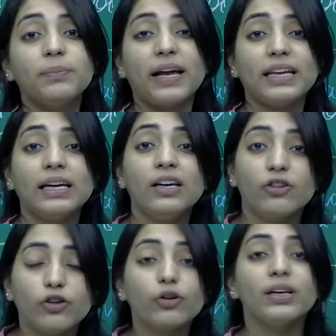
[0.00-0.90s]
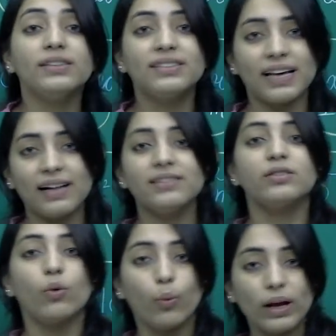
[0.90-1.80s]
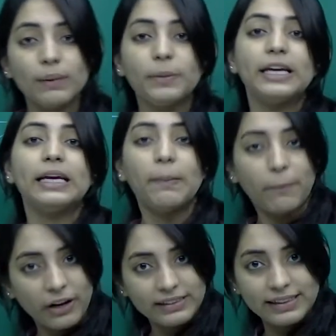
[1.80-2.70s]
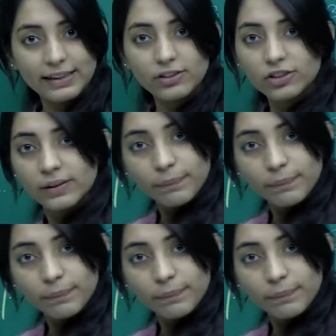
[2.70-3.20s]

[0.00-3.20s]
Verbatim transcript: many unit cells will be present,